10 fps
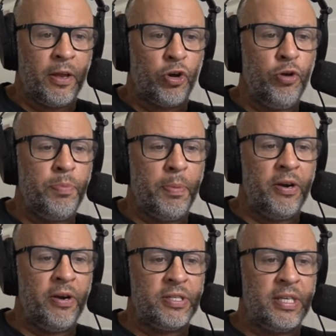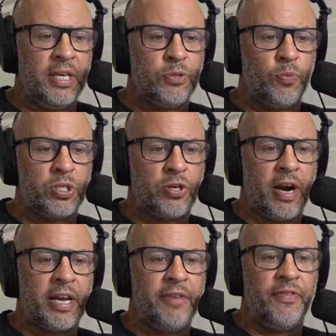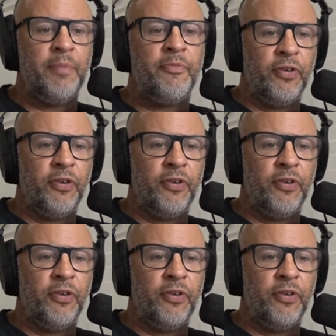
Cooper Marion says, what's cracking, Fab?